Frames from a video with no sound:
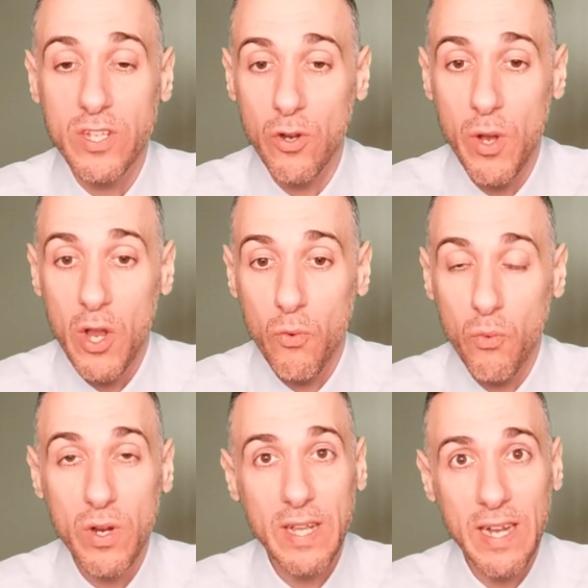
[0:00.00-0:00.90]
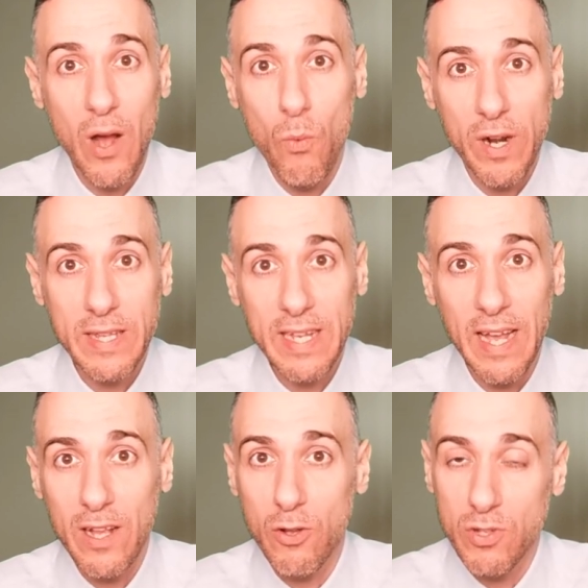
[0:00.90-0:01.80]
So really not wanting to
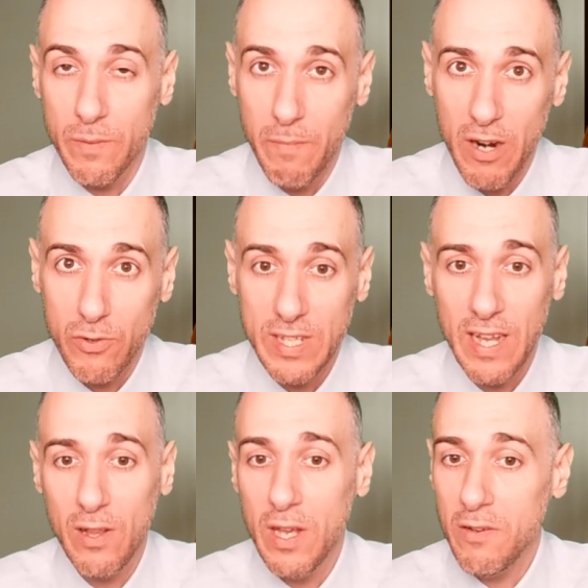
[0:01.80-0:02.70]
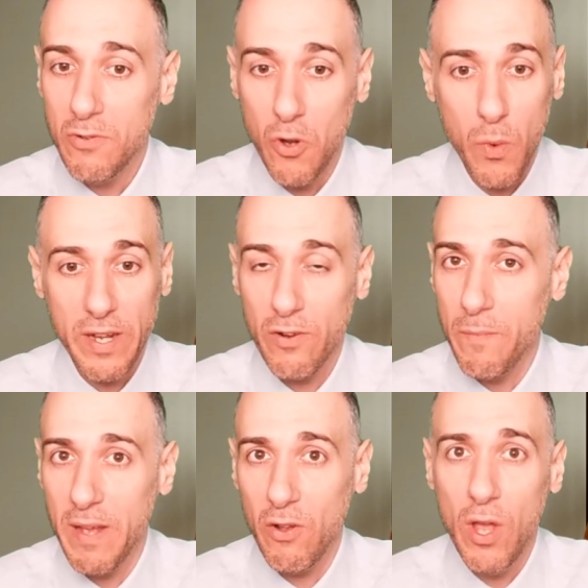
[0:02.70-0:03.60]
get close to moderate sell, nowhere near
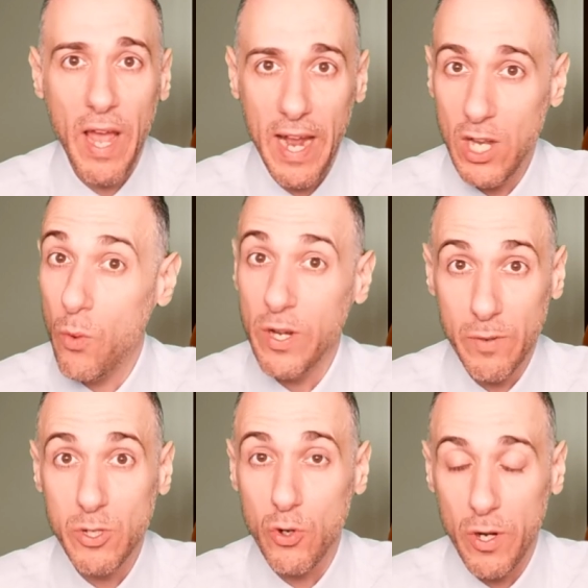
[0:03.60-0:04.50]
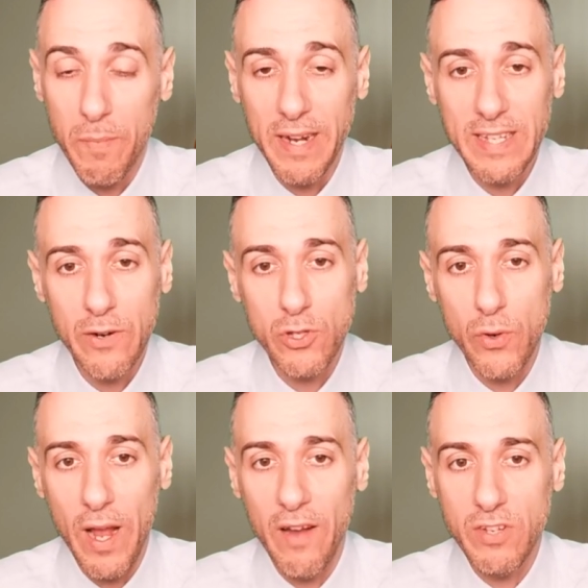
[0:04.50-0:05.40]
the middle, and nowhere near majority buy
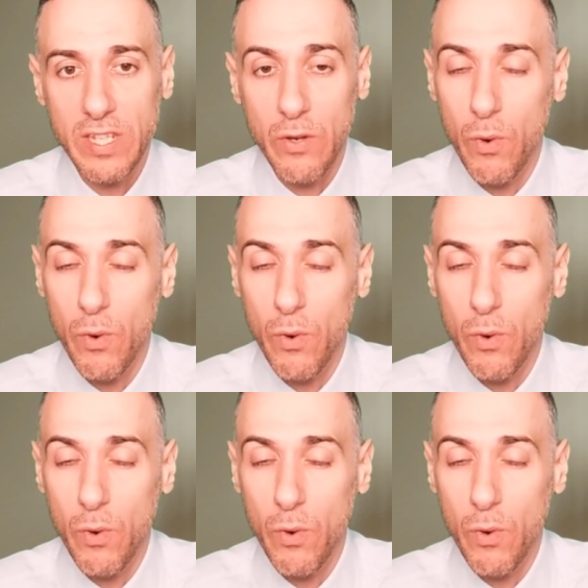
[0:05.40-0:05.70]
territory, obviously.